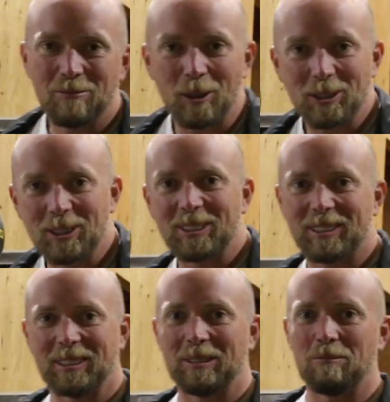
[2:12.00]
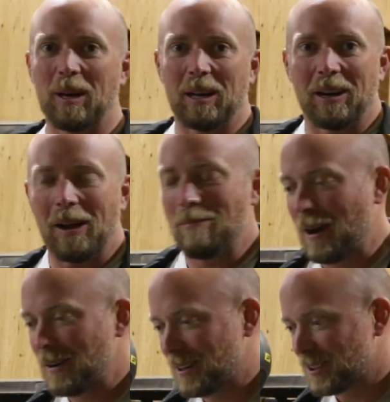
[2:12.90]
Martian is still in bed and I'm
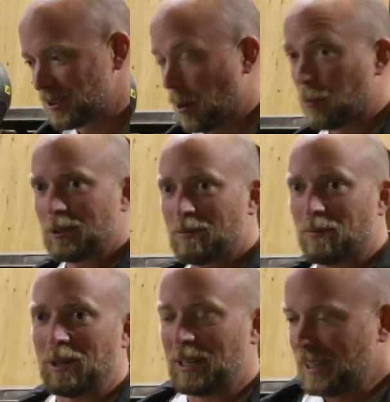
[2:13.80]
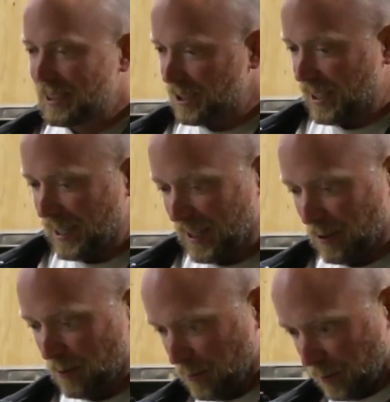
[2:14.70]
out here, so I'm whispering and she can't
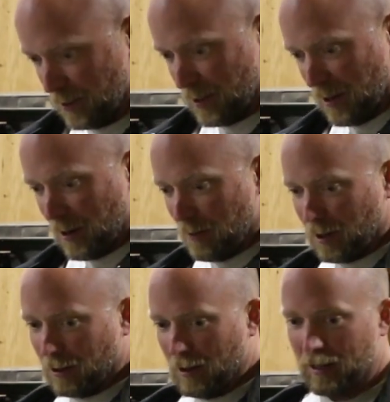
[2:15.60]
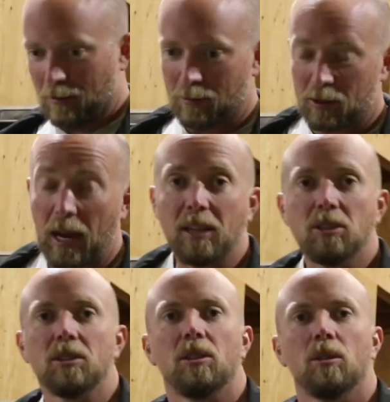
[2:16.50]
hear me worth a darn. I'm gonna crank up the music.
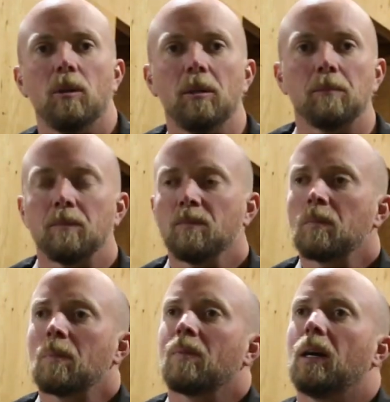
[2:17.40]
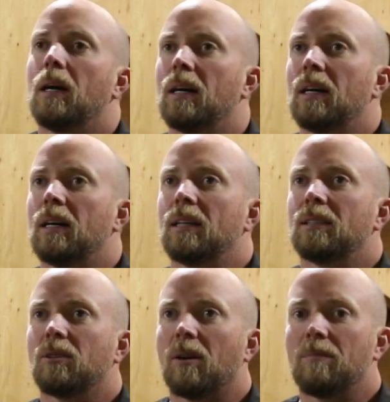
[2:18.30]
Actually, you know what? Uh,
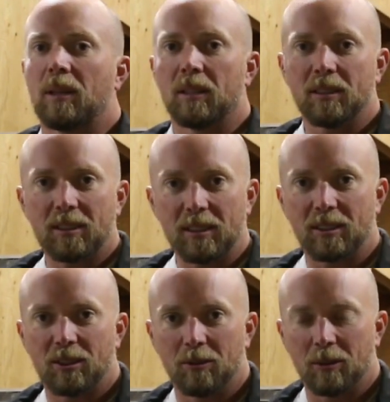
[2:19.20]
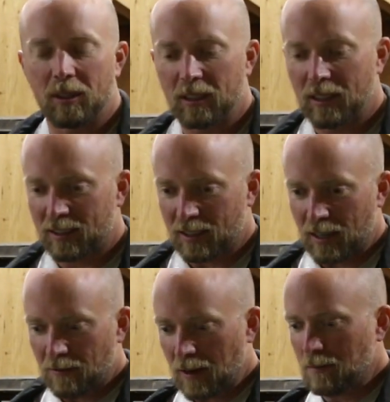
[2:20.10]
so I've been listening to a, a
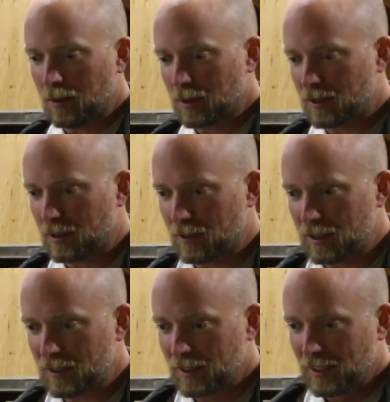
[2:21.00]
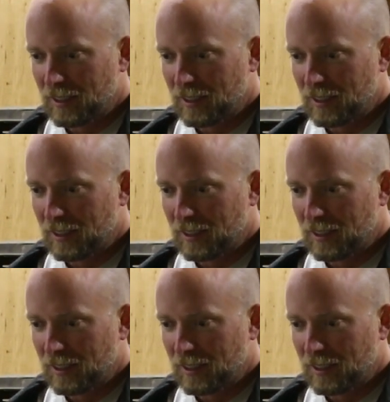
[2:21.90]
sci-fi book series.